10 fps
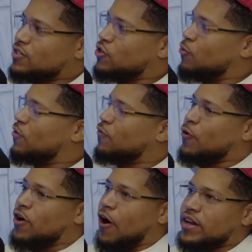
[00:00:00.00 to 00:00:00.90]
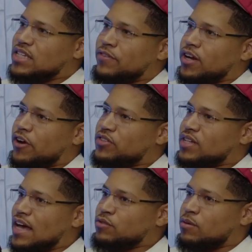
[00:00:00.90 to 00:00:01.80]
So before an artist even
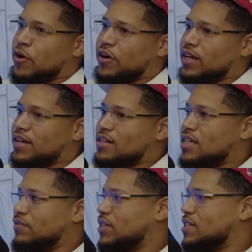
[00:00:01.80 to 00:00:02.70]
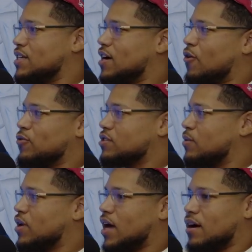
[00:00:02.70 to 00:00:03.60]
understands what marketing is to even seek out
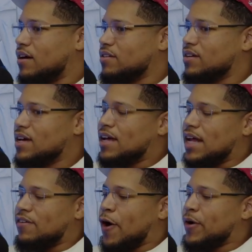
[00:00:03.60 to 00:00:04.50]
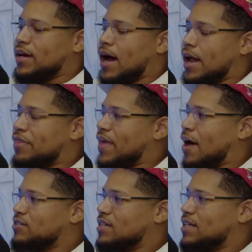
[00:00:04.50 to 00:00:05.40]
someone like us, they've already got 1,000